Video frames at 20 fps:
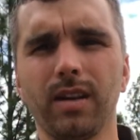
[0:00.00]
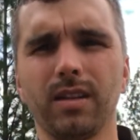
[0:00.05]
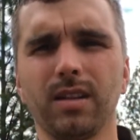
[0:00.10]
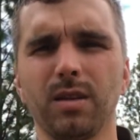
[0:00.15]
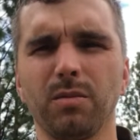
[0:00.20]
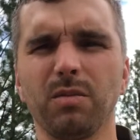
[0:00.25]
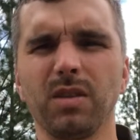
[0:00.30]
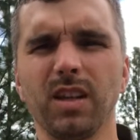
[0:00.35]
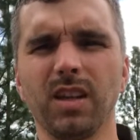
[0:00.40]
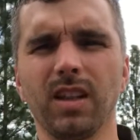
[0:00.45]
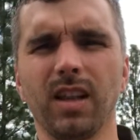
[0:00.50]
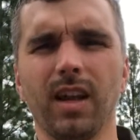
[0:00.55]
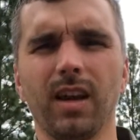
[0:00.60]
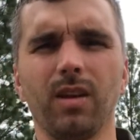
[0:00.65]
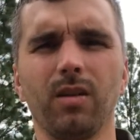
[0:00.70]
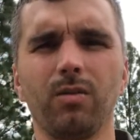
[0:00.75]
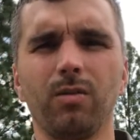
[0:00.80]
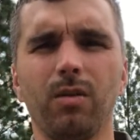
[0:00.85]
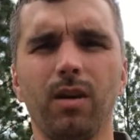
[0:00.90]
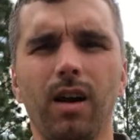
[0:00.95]
Something like,
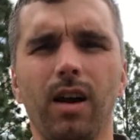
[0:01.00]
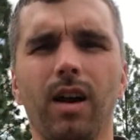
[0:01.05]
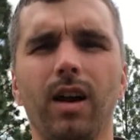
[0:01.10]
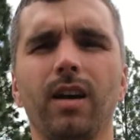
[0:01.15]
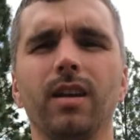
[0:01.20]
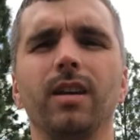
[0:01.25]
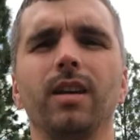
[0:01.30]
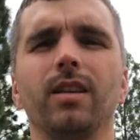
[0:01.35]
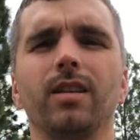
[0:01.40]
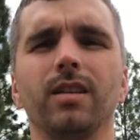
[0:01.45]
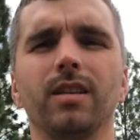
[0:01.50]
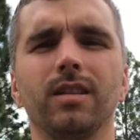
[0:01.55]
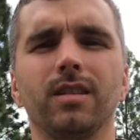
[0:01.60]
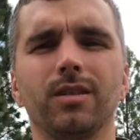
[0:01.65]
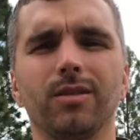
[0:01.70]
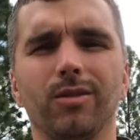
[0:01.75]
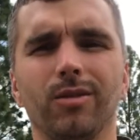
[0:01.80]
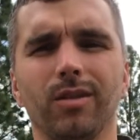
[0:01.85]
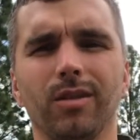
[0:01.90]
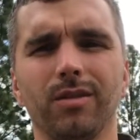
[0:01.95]
wow, this
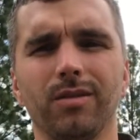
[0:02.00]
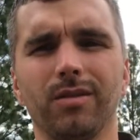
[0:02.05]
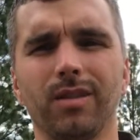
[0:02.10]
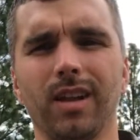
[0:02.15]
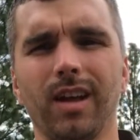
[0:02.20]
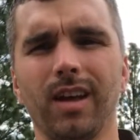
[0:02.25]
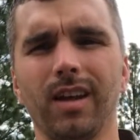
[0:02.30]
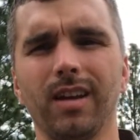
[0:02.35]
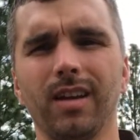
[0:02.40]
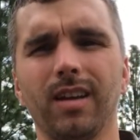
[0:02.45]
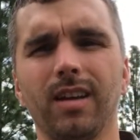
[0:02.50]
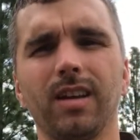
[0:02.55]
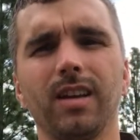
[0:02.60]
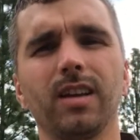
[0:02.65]
sort of like